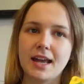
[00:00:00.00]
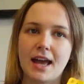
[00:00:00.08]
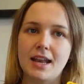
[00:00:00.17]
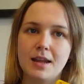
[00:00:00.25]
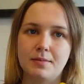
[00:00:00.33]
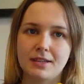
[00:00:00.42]
get
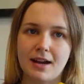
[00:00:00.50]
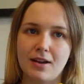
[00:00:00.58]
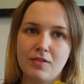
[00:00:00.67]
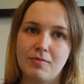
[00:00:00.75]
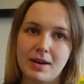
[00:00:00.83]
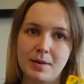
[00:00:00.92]
a lip
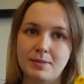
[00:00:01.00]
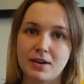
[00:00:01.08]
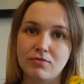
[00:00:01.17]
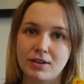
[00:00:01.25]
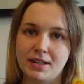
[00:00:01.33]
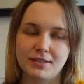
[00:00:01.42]
salve. My lips are
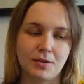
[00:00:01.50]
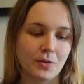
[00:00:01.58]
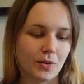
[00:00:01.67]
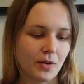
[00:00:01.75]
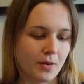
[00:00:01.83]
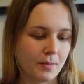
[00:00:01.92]
really
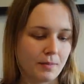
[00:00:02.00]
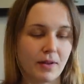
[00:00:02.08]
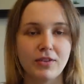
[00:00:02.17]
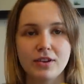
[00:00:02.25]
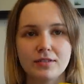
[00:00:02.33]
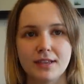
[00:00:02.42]
sore, but
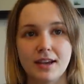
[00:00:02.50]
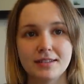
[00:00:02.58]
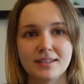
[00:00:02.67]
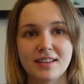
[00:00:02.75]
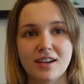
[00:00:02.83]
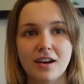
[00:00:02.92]
I've used it.
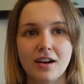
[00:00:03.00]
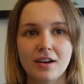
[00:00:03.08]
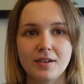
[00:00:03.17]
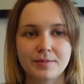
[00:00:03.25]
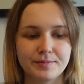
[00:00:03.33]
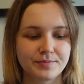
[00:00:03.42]
It's in the
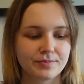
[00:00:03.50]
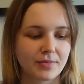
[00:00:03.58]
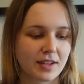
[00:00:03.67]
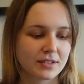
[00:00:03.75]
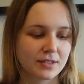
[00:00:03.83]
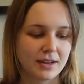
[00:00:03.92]
car.
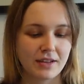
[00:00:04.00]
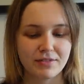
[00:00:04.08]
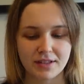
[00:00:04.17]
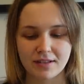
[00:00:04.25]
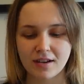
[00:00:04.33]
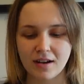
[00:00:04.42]
So I left
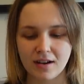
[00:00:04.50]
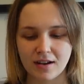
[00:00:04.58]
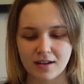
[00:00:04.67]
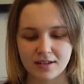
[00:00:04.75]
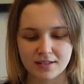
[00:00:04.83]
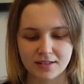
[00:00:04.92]
it in the car
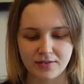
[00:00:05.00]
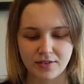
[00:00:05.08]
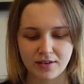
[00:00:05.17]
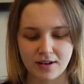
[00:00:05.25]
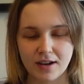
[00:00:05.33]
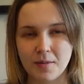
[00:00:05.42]
because I
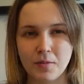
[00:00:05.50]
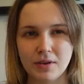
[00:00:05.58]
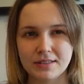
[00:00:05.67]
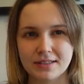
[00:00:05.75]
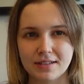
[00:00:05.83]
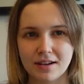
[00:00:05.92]
feel like I'm
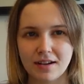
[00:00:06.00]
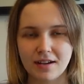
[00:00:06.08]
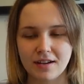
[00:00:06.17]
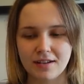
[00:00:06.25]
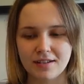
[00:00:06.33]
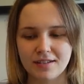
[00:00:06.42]
always in the
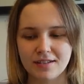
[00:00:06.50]
car.